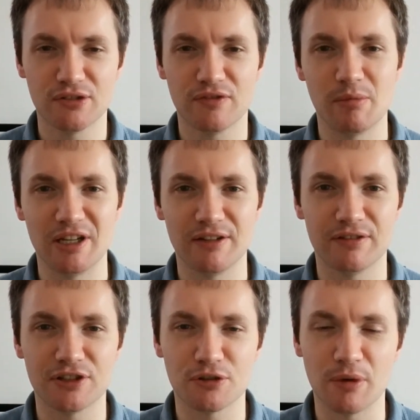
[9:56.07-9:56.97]
something a bit
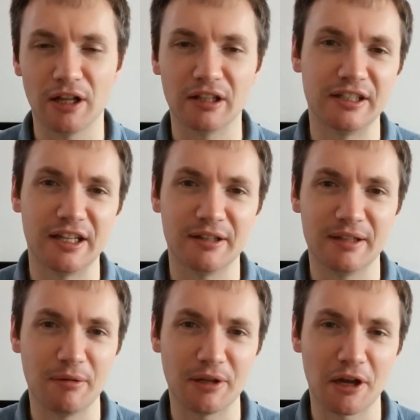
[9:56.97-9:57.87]
different as well, and
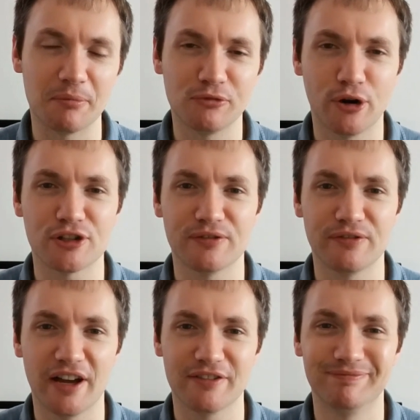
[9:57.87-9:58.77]
there we go, 4 out
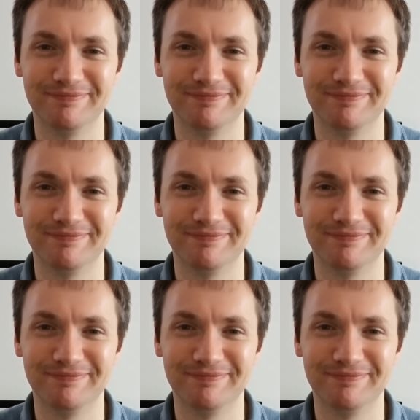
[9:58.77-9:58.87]
of 5.